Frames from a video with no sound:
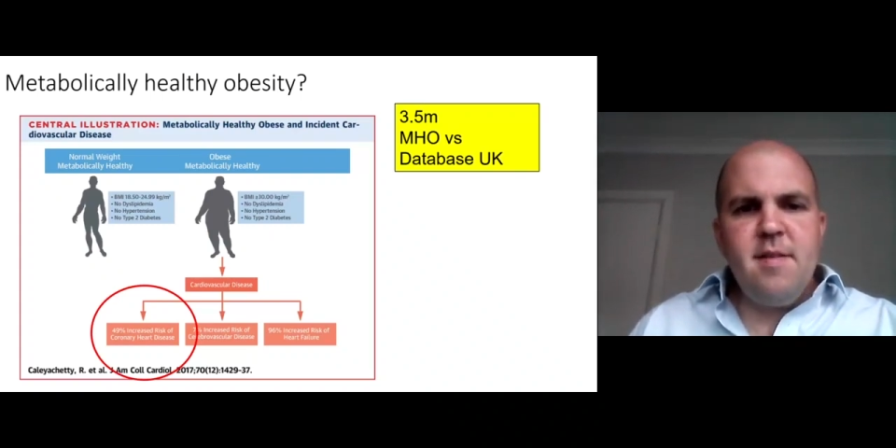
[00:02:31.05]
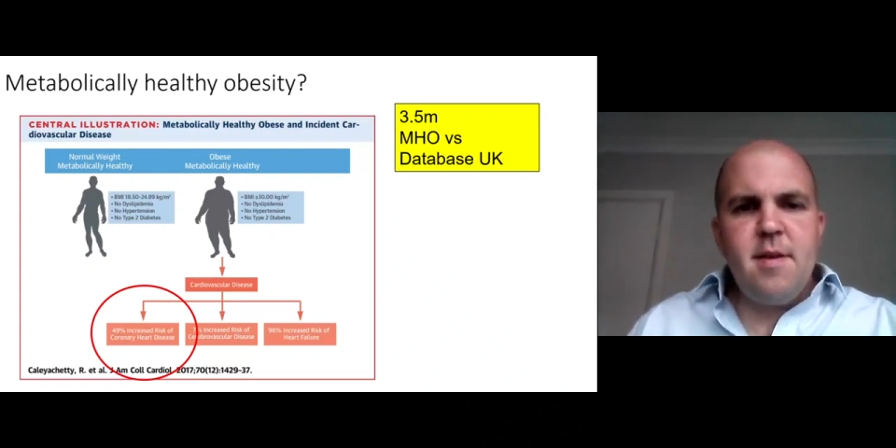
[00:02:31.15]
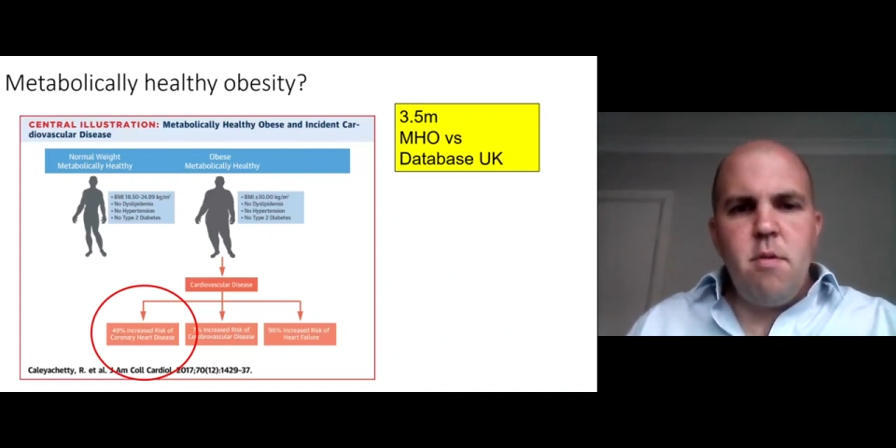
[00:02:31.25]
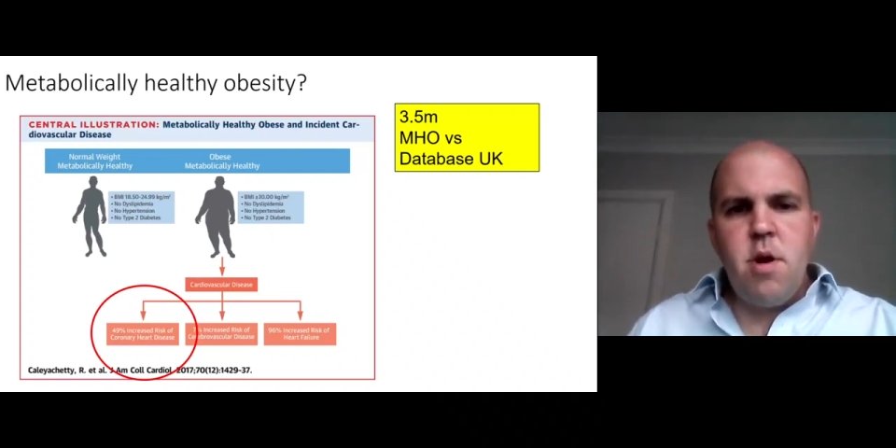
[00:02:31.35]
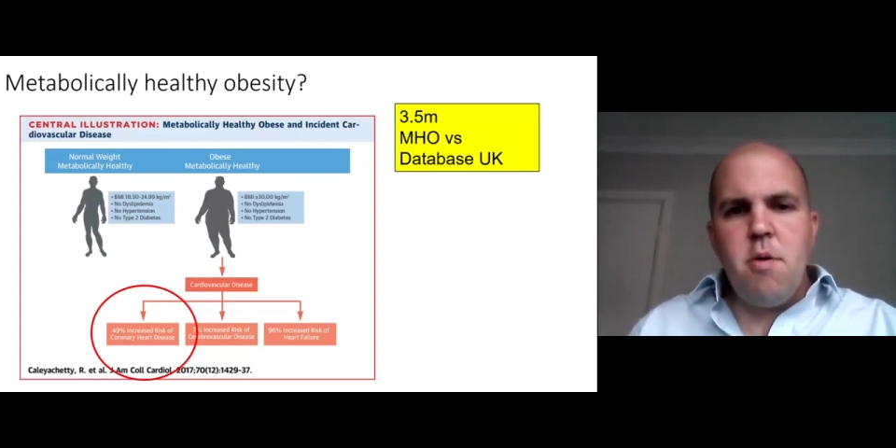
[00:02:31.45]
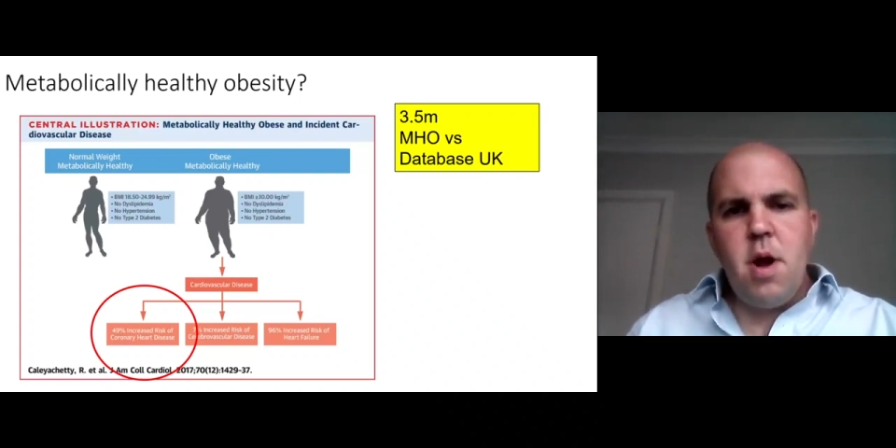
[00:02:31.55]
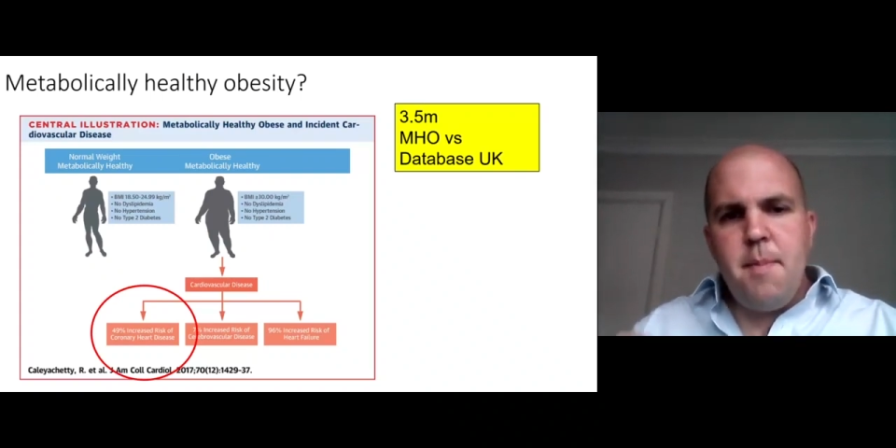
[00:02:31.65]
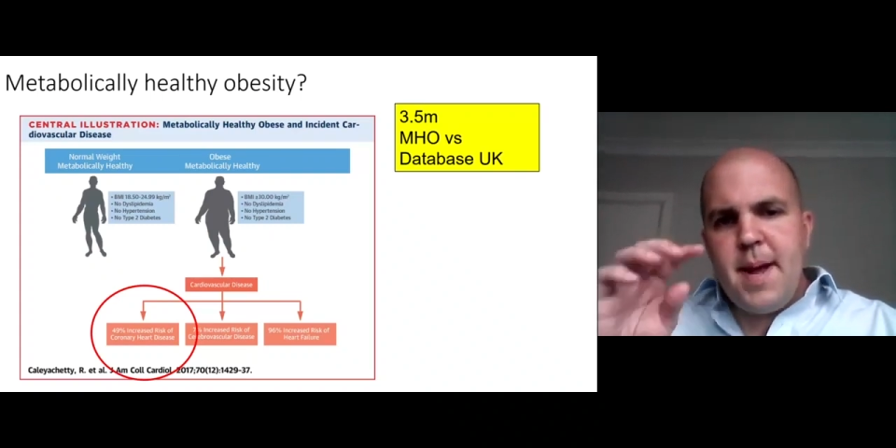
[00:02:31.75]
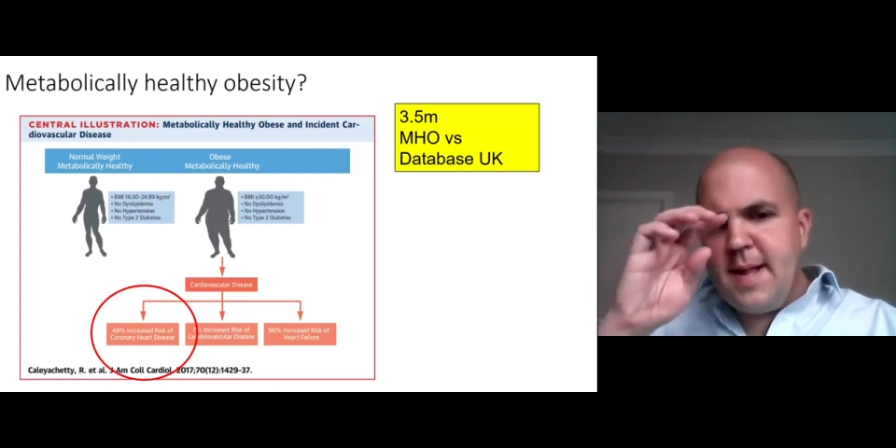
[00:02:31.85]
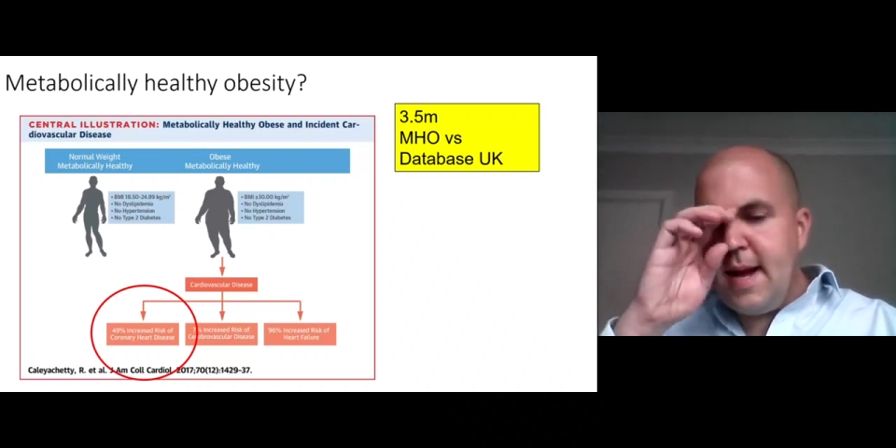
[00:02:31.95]
so no
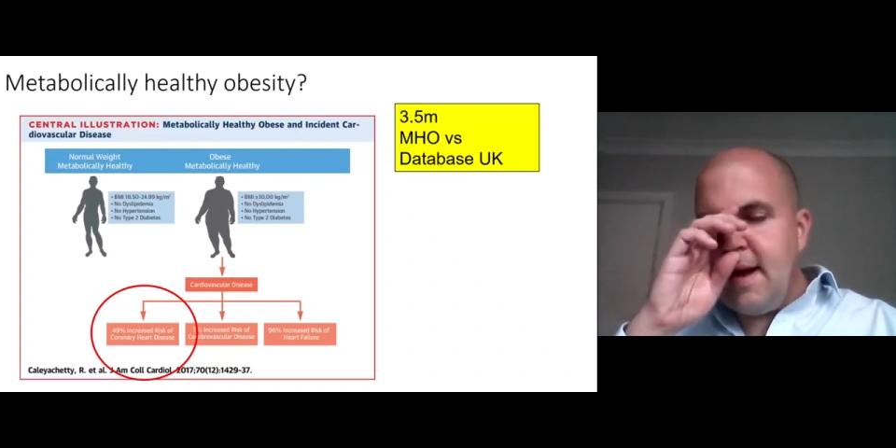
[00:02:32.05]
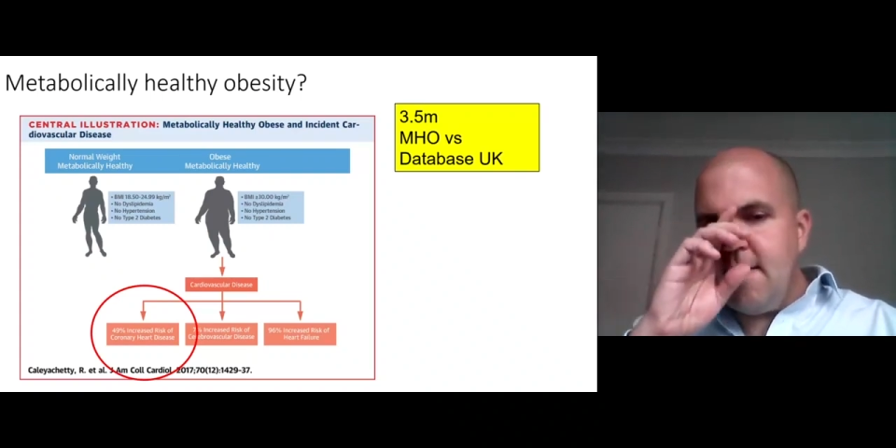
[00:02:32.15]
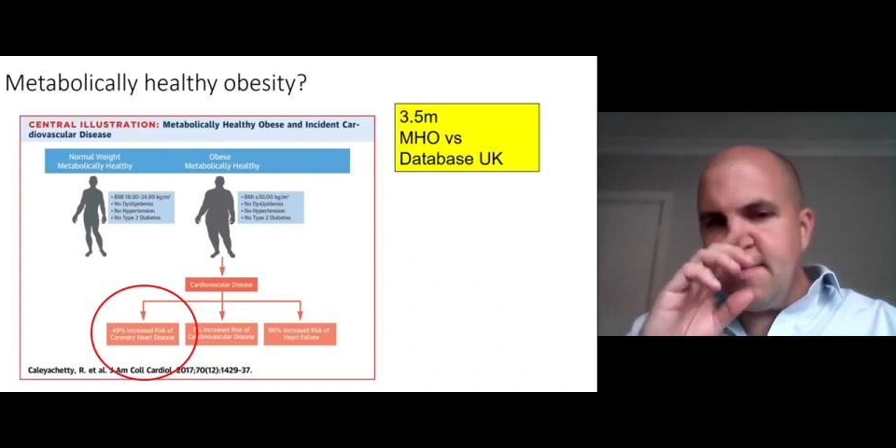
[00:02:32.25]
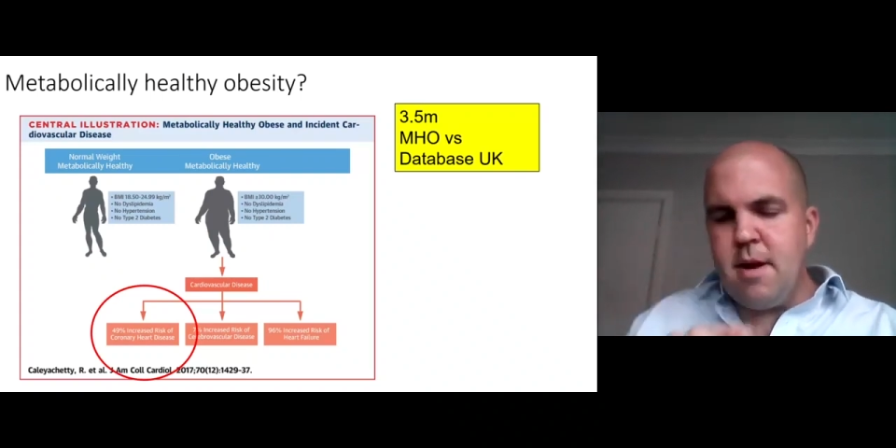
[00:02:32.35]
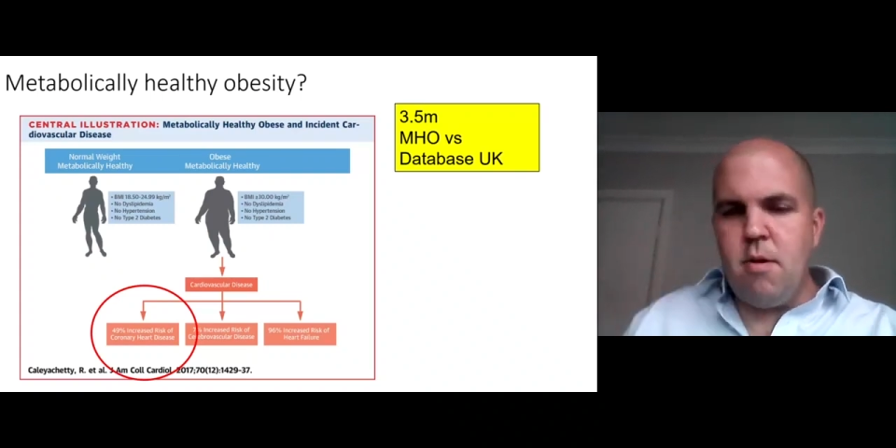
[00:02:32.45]
diabetes,